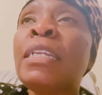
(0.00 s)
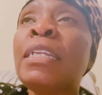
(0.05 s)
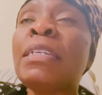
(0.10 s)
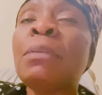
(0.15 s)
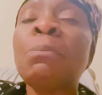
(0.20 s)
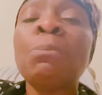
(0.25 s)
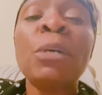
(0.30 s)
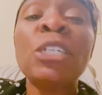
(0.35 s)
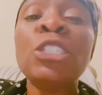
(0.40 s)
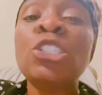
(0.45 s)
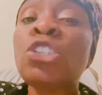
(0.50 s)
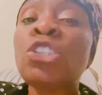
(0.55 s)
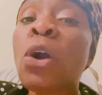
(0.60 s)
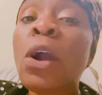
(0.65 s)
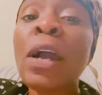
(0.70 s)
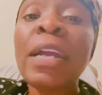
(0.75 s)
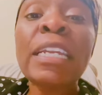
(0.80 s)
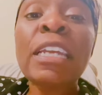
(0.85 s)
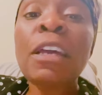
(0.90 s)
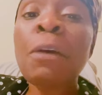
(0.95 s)

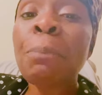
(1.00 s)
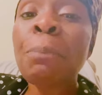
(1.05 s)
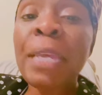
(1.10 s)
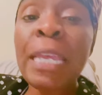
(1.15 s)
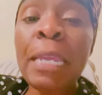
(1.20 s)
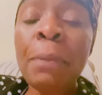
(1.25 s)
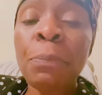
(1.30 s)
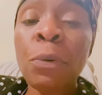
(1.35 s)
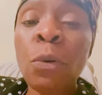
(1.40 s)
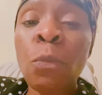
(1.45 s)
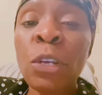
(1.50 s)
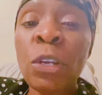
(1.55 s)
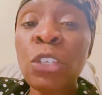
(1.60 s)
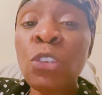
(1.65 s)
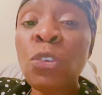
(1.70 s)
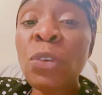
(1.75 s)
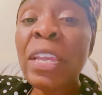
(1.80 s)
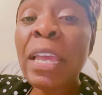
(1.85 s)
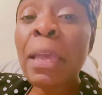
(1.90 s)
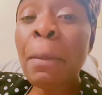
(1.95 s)
majority of people, when
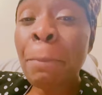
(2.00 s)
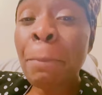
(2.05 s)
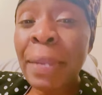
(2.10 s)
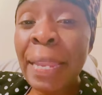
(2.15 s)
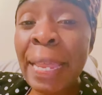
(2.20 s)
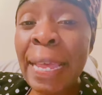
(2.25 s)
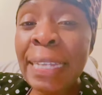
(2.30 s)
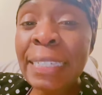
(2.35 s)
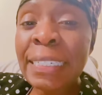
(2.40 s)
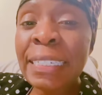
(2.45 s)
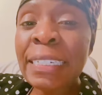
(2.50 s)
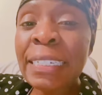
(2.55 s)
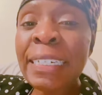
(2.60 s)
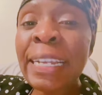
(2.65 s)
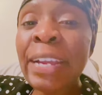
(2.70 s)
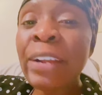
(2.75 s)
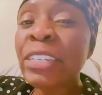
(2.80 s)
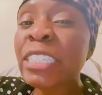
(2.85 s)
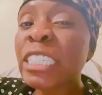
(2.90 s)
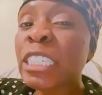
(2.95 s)
you get blessed,
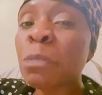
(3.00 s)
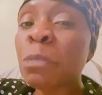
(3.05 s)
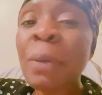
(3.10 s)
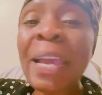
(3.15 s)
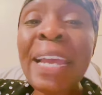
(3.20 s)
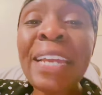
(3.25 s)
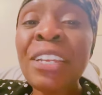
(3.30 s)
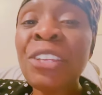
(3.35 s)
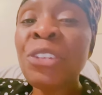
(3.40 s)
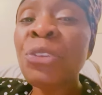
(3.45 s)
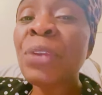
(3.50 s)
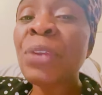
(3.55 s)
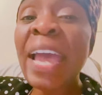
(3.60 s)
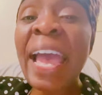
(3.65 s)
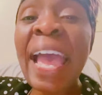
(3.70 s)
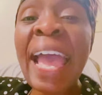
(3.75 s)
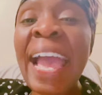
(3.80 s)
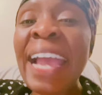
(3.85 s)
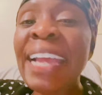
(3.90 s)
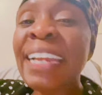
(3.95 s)
they're expecting you
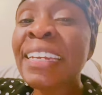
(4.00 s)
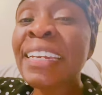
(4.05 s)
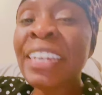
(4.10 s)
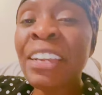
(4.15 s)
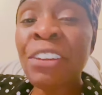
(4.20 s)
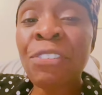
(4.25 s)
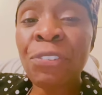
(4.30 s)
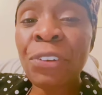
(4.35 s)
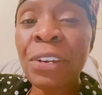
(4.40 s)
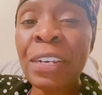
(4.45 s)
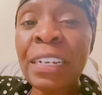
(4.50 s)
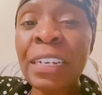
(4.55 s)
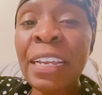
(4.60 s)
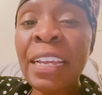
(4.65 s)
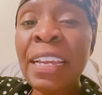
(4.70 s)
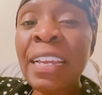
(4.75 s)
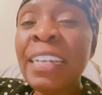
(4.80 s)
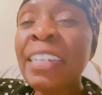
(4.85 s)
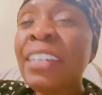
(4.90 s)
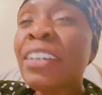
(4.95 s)
to act different.
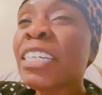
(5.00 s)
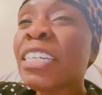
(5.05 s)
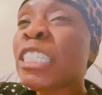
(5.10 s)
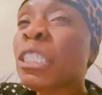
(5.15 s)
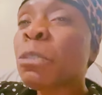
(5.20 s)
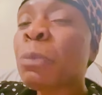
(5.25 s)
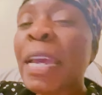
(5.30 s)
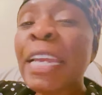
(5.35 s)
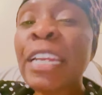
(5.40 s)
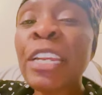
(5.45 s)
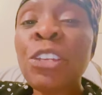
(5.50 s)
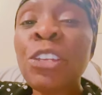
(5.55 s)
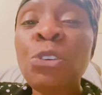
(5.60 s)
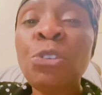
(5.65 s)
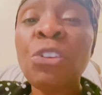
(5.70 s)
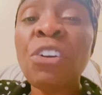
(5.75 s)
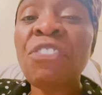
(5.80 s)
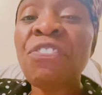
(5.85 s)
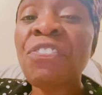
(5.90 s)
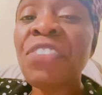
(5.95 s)
They're expecting you
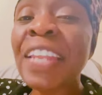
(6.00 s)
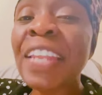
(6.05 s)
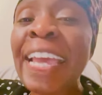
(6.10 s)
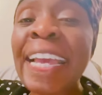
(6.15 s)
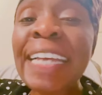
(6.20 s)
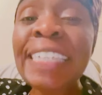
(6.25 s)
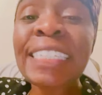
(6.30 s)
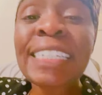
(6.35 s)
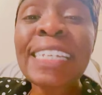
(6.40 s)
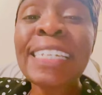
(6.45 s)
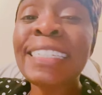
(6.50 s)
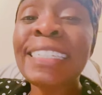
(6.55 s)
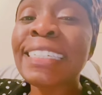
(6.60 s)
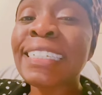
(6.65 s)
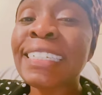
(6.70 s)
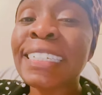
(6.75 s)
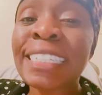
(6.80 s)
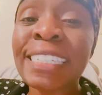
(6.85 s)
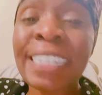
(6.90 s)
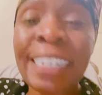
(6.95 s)
to flex and
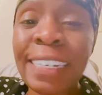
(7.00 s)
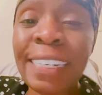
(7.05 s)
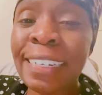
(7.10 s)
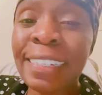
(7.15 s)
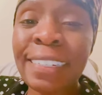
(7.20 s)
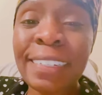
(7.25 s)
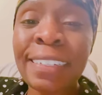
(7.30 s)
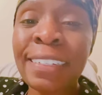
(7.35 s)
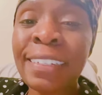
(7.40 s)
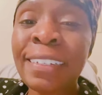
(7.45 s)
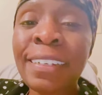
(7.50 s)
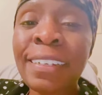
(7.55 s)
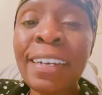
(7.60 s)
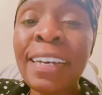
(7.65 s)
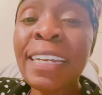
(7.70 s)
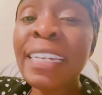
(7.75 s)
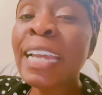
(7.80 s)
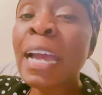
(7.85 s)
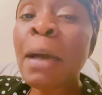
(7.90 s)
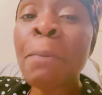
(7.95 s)
stunt.
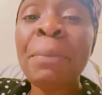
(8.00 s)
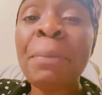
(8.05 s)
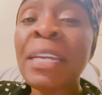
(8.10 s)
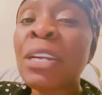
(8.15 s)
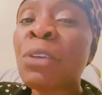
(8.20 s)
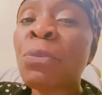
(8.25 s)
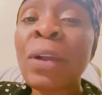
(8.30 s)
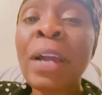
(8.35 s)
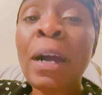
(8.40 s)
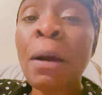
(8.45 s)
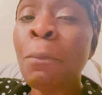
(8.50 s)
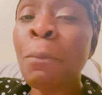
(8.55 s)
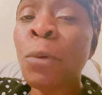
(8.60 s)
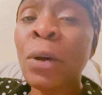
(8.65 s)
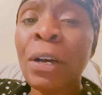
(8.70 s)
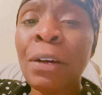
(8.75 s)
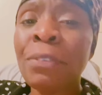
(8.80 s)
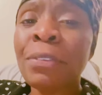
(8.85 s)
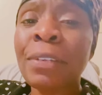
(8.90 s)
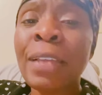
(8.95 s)
Honey, I've been around
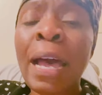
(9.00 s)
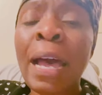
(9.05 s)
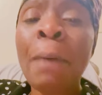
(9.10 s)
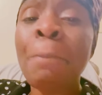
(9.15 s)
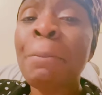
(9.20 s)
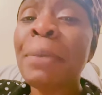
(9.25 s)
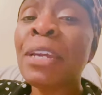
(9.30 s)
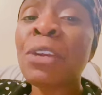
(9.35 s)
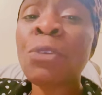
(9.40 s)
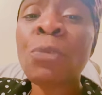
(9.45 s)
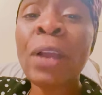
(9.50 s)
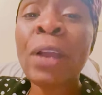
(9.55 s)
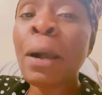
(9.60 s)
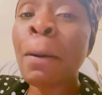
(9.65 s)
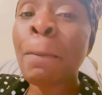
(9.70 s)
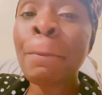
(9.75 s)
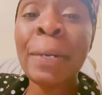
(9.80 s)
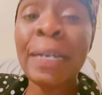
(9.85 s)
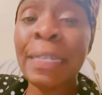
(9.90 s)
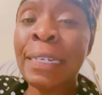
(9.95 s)
wealth. I've been
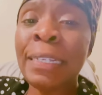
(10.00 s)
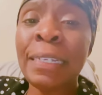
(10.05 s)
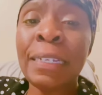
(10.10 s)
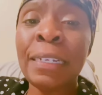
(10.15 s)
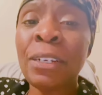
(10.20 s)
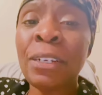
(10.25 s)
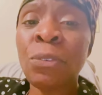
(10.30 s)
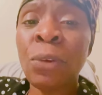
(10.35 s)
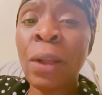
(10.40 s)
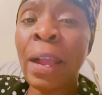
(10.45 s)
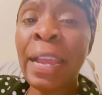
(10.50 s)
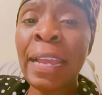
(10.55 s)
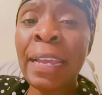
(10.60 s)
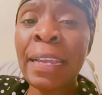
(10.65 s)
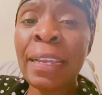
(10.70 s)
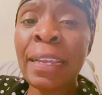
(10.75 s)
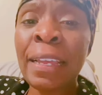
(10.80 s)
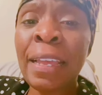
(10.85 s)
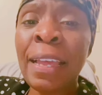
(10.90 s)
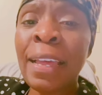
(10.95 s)
around money,
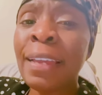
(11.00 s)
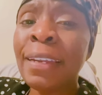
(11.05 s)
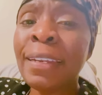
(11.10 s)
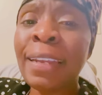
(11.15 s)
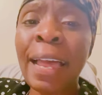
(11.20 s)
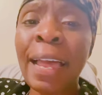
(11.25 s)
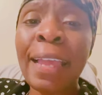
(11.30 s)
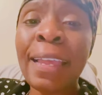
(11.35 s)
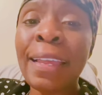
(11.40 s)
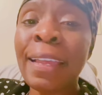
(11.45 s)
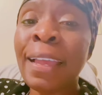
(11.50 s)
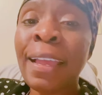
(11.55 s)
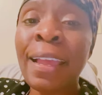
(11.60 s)
right? Like,